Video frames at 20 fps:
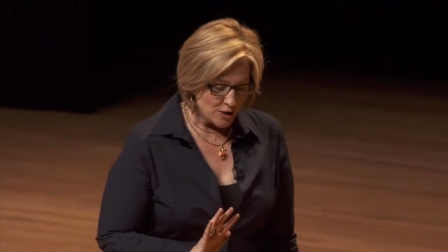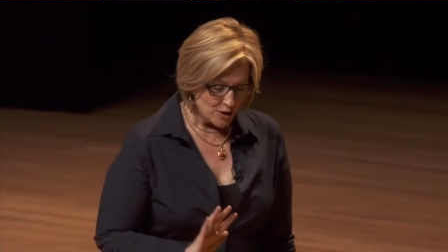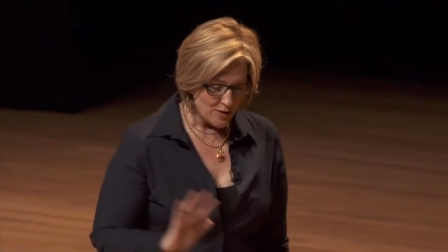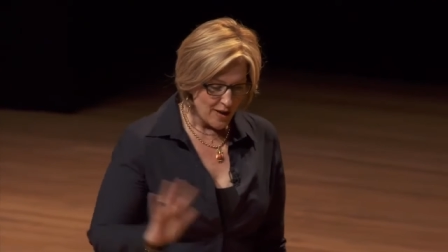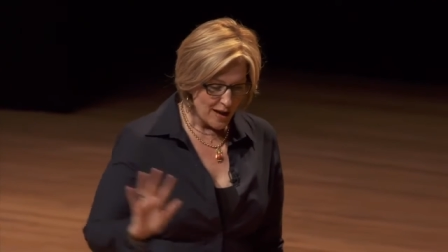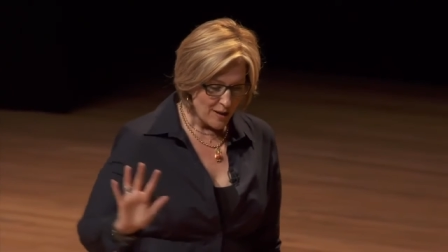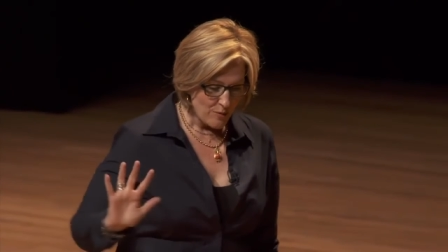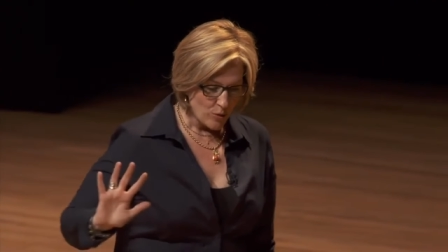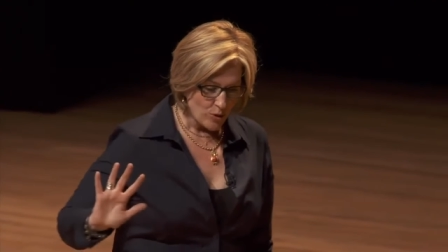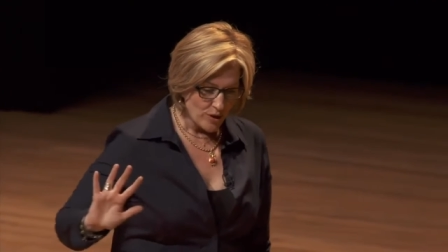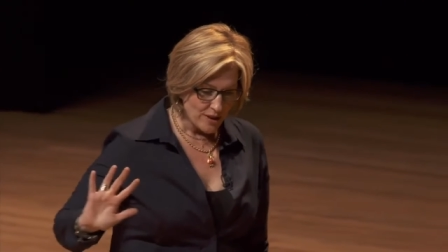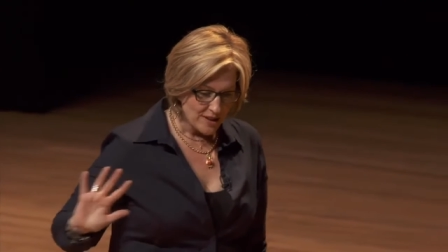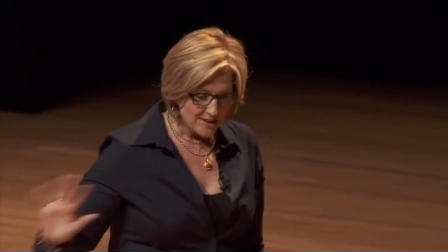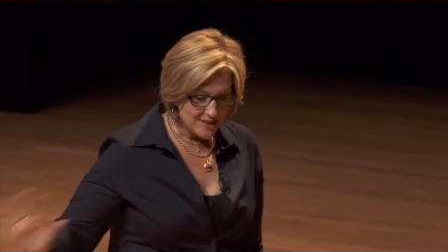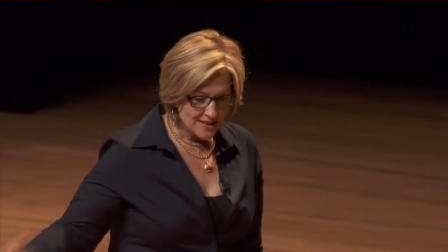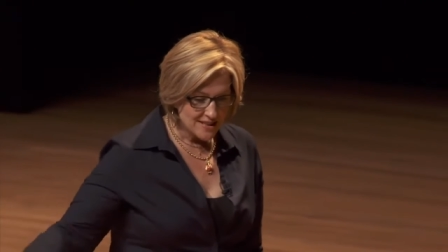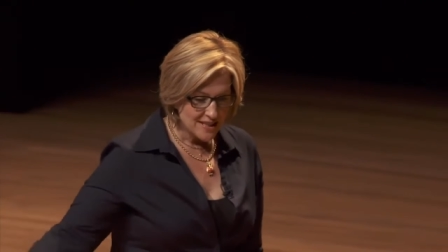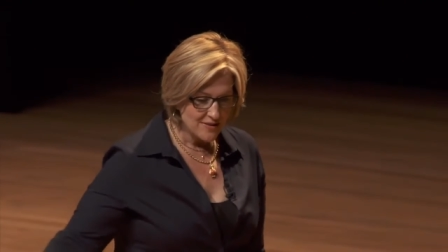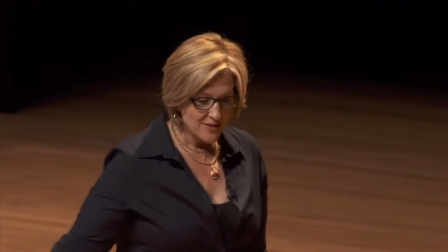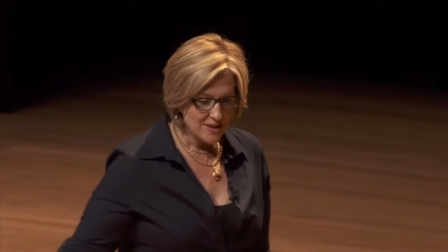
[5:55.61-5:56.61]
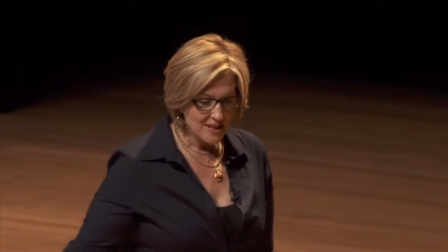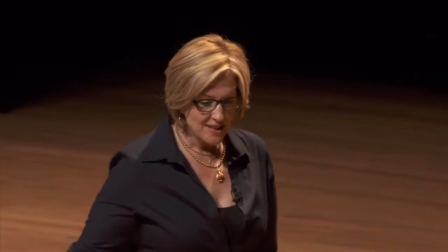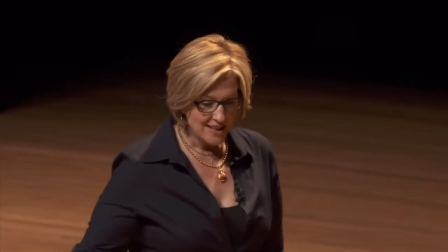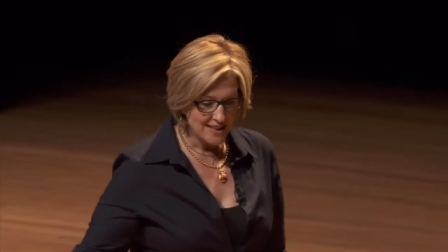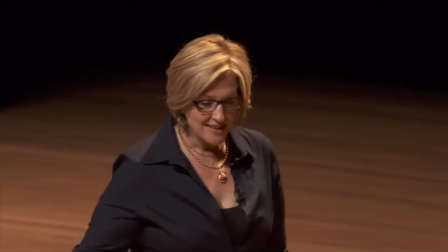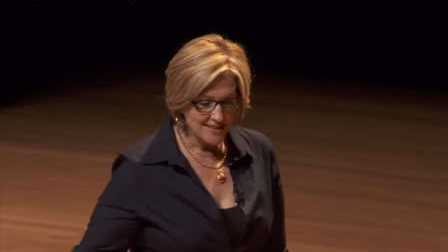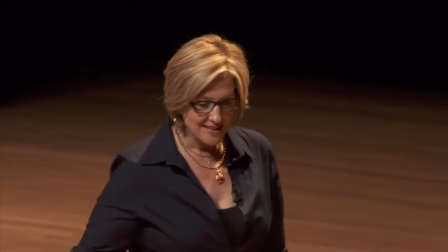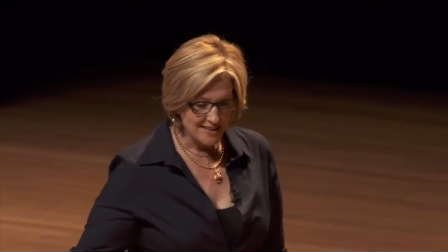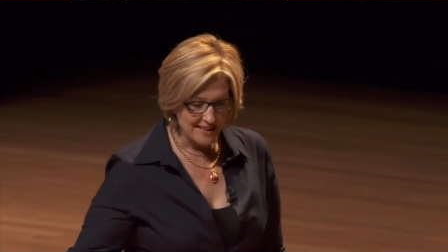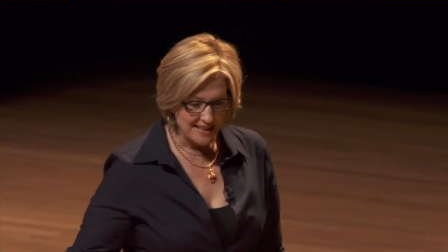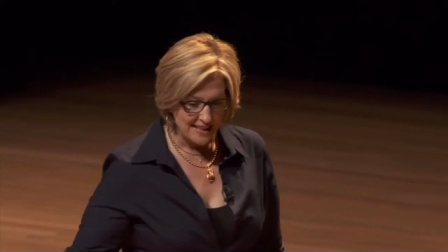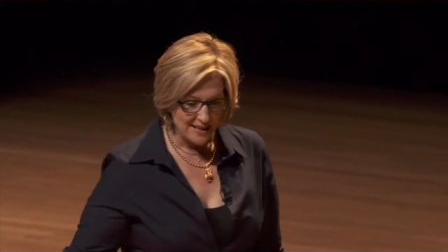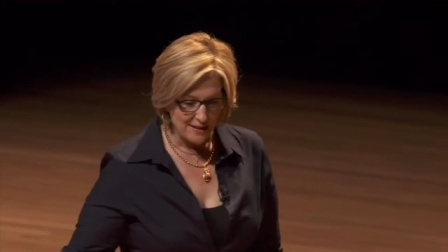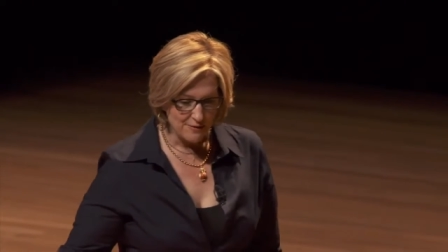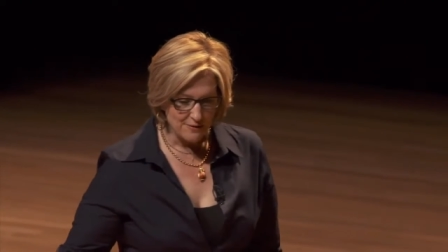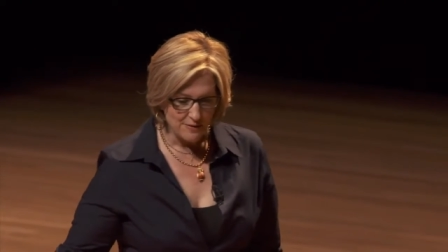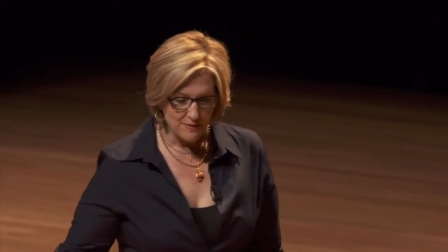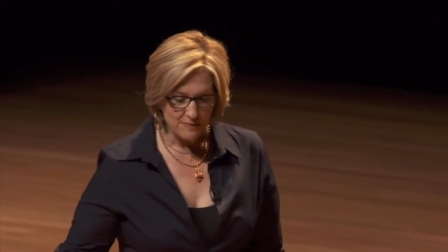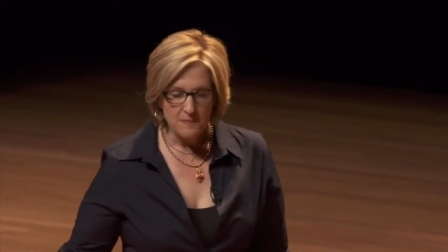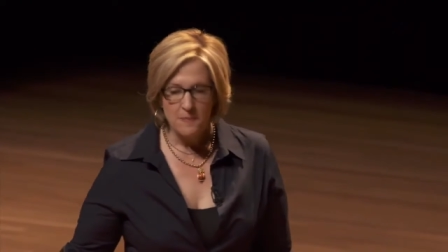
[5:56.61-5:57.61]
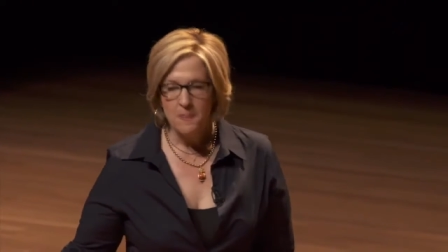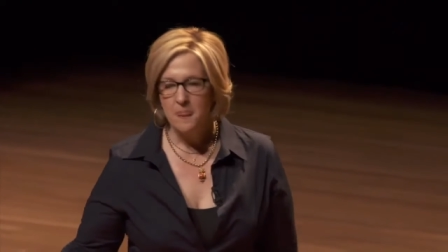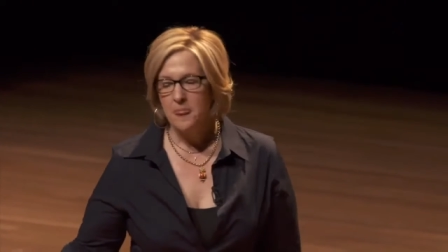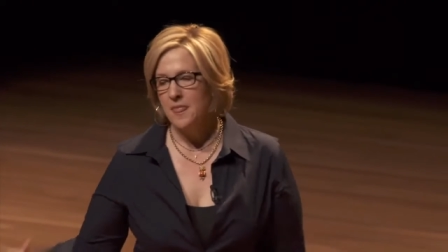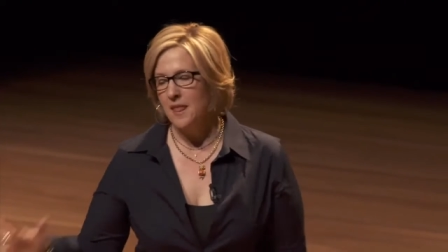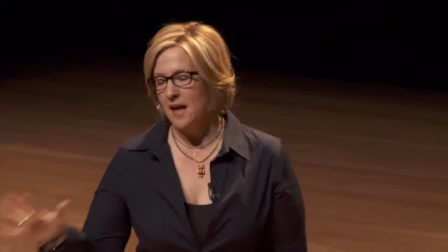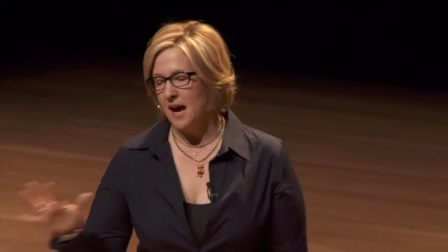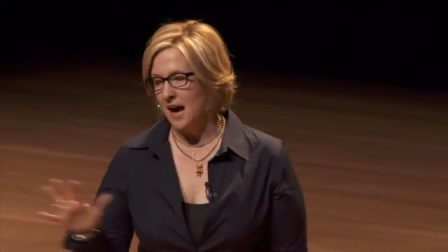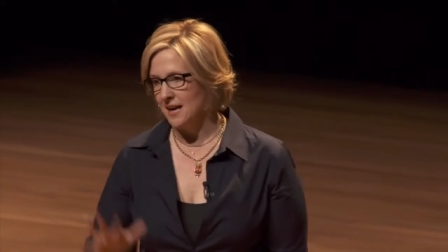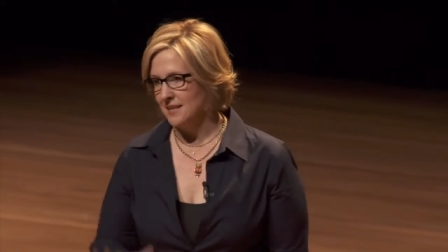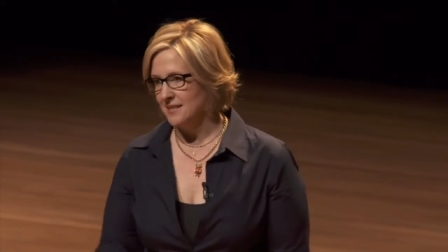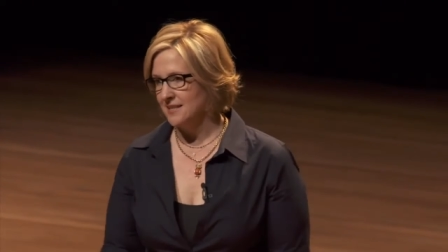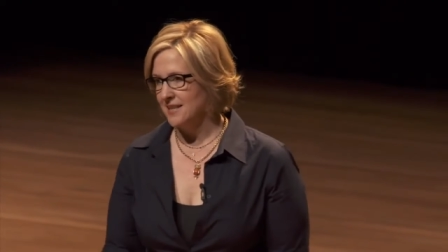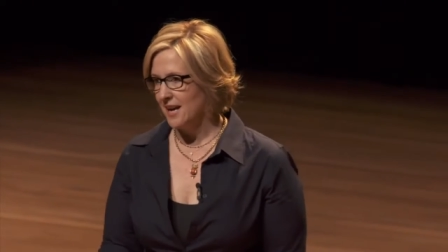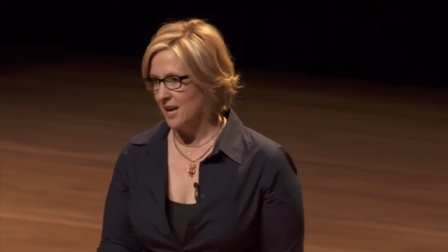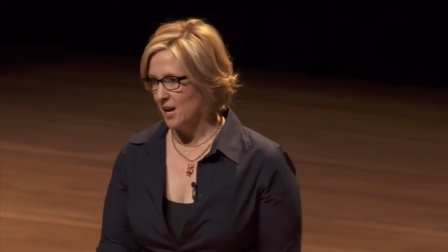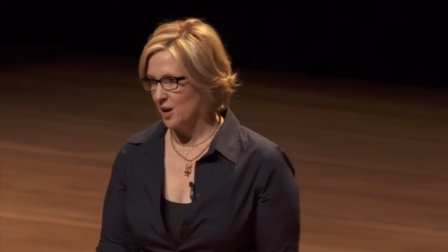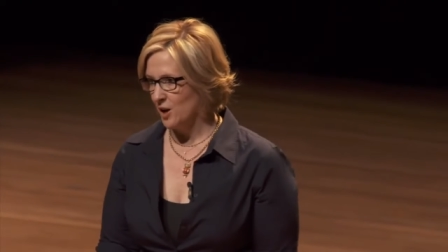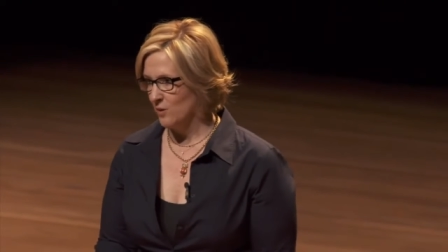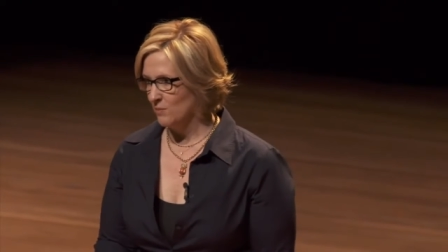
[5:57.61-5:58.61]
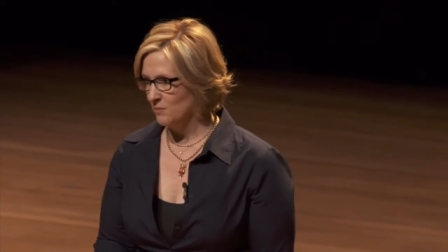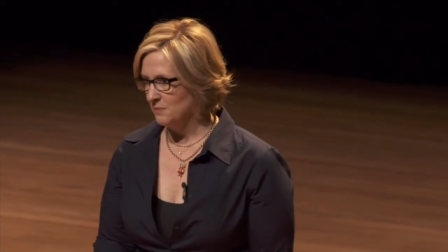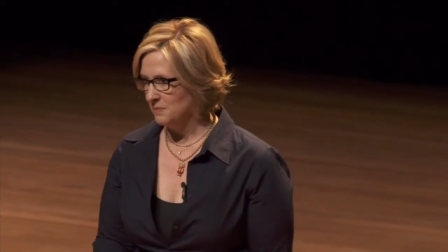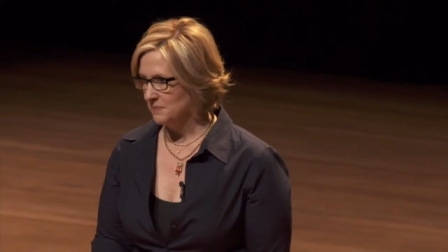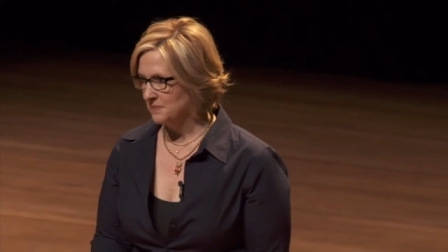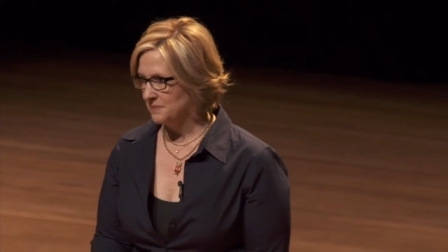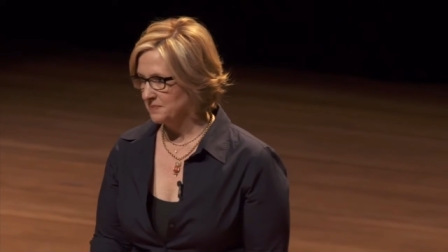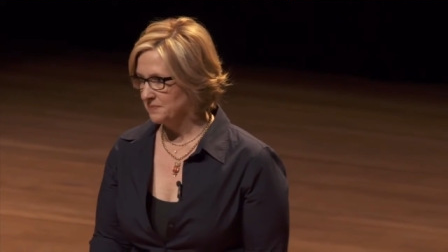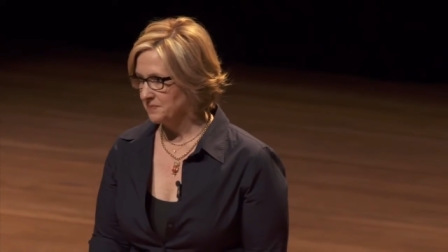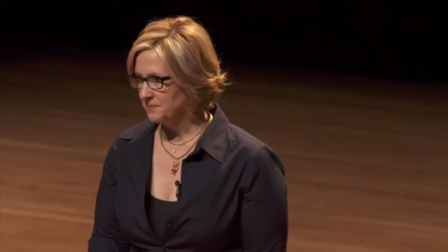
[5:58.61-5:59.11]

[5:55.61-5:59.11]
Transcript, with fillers: So that morning, Steve and the kids leave. I stay home.